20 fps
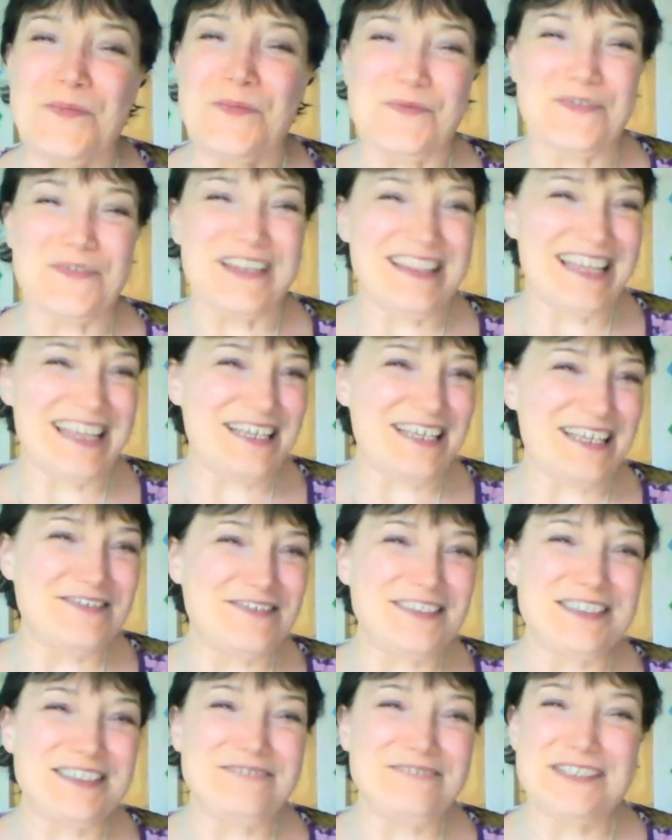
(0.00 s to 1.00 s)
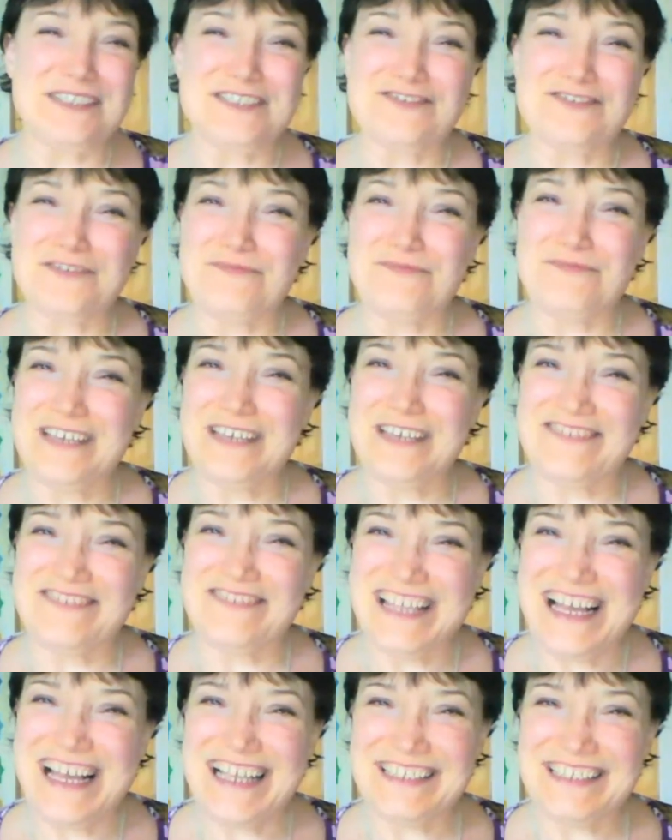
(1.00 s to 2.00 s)
we thank you so much for being
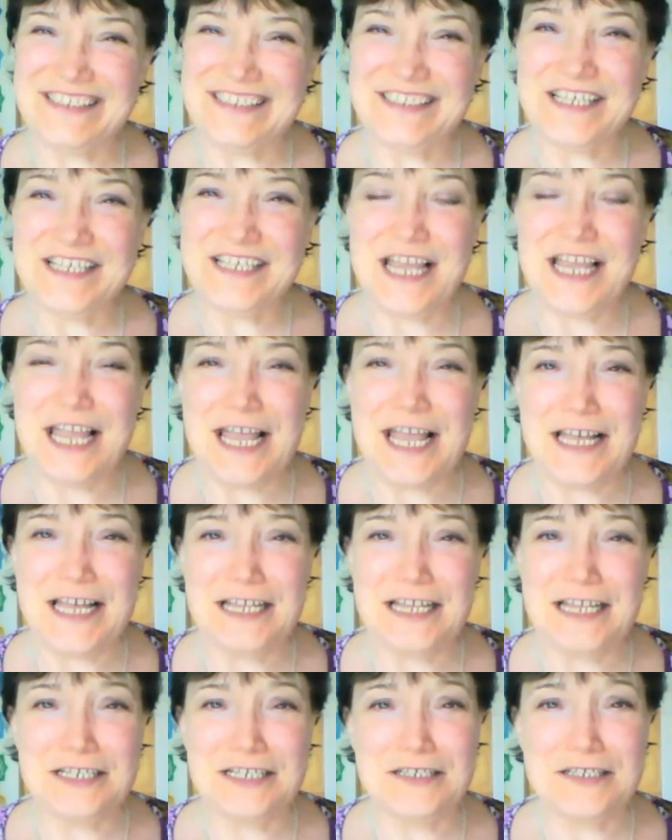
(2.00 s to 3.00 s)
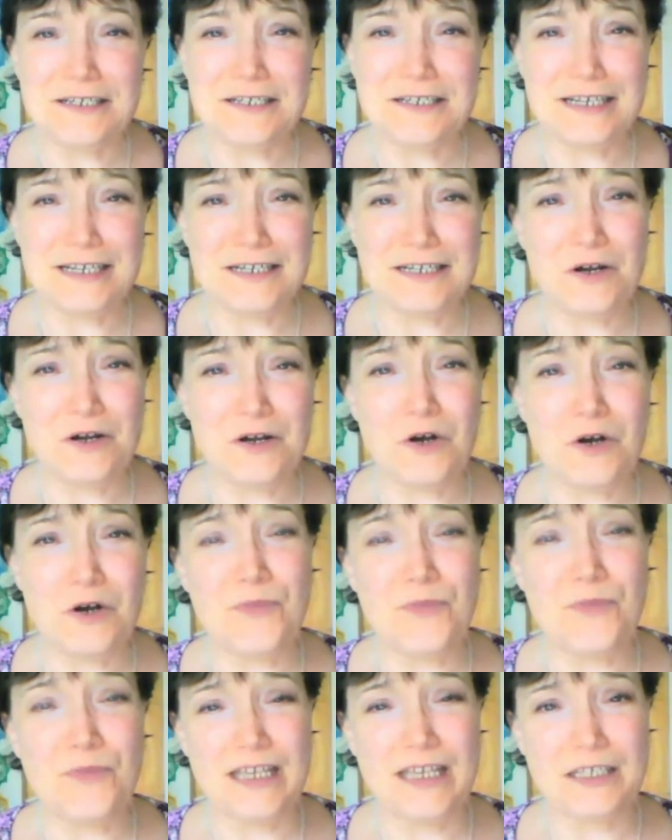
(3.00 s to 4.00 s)
with us and hope
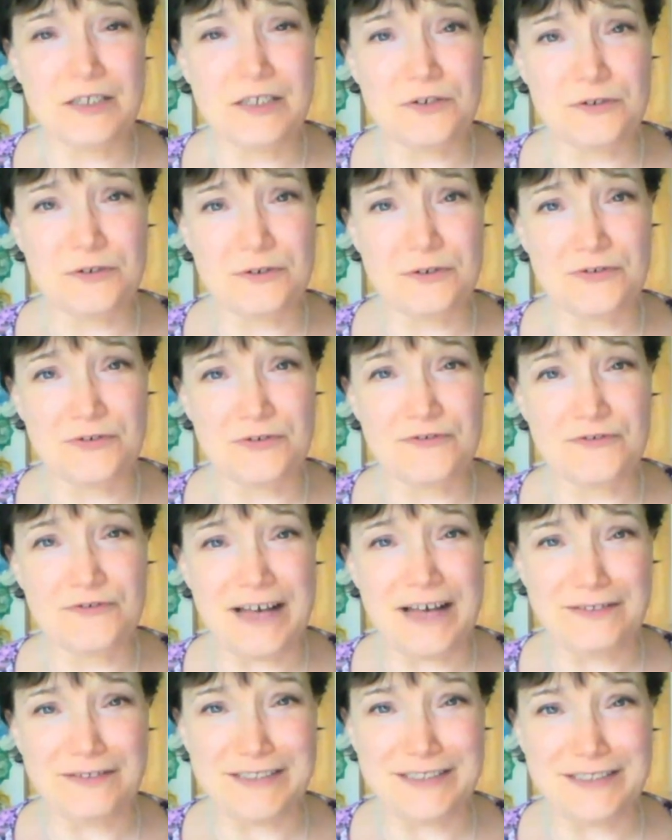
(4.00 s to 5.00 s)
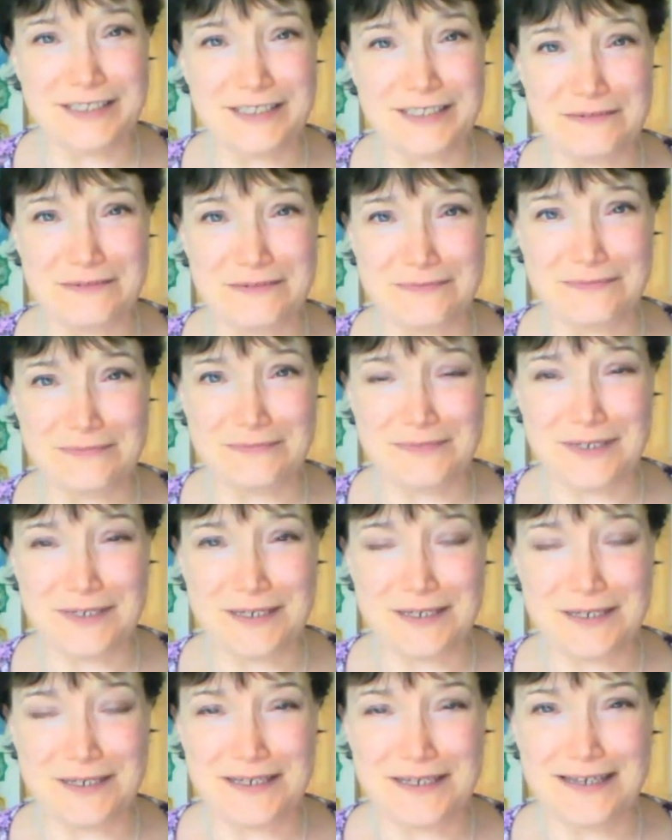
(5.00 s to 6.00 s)
that you found some
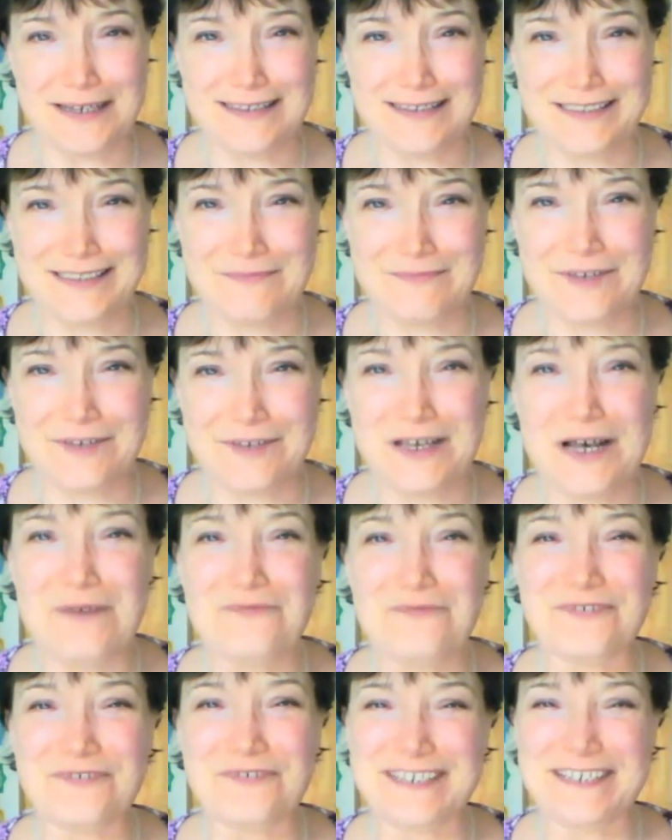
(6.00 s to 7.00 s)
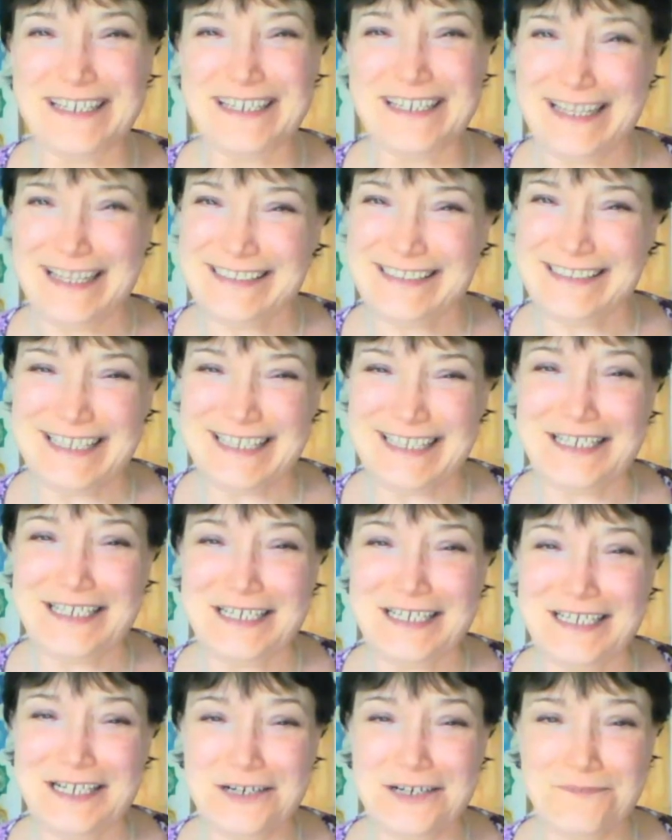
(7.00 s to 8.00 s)
comfort and insight
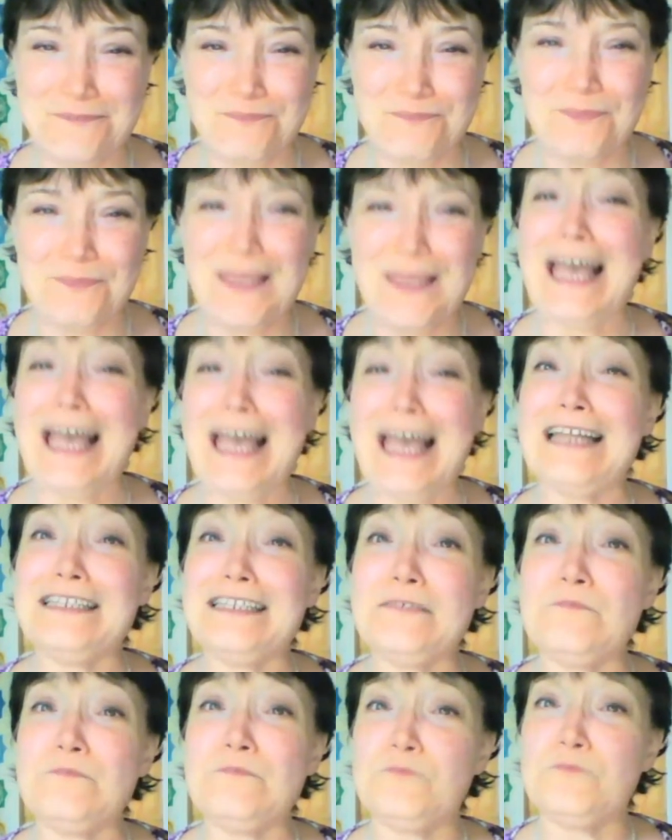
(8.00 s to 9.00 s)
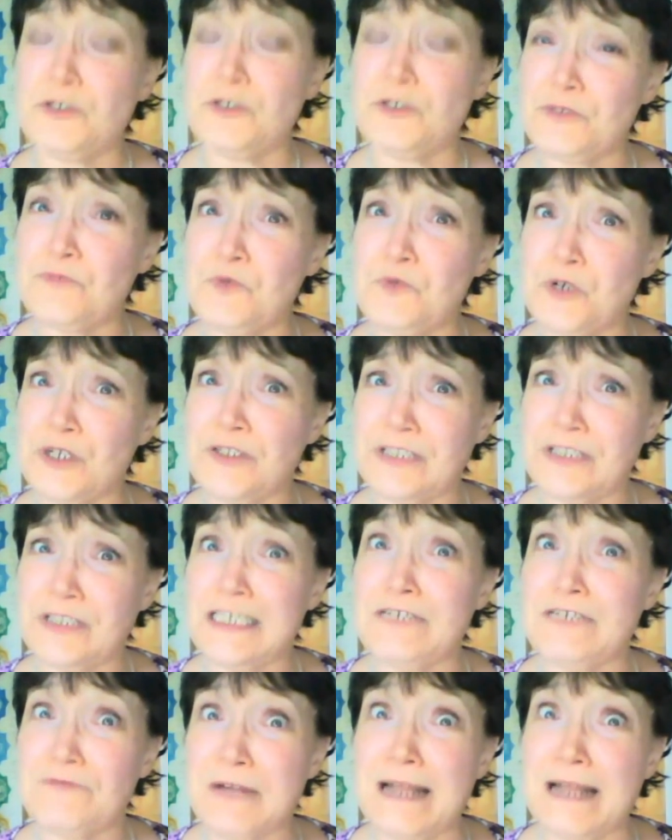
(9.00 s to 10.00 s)
here. And most
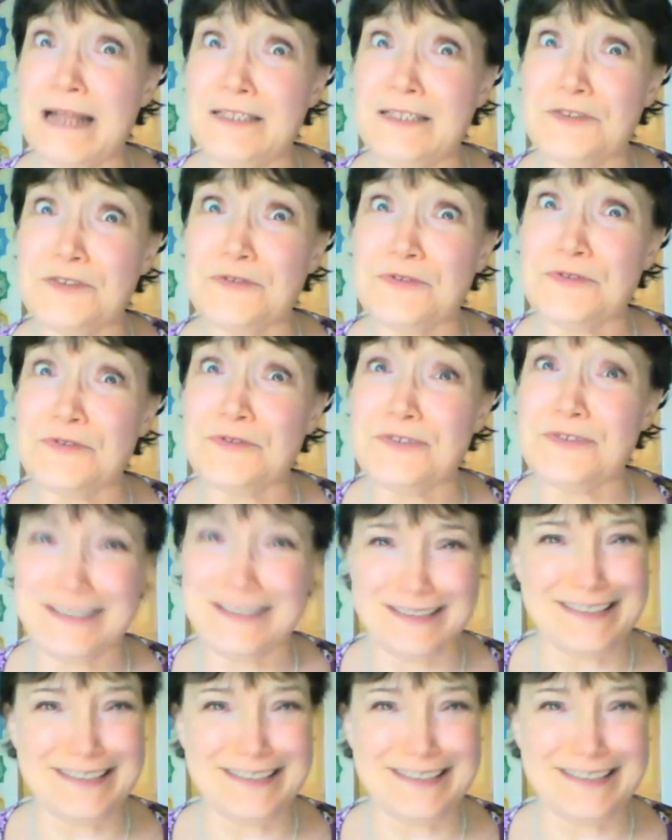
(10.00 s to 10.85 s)
importantly, gratitude.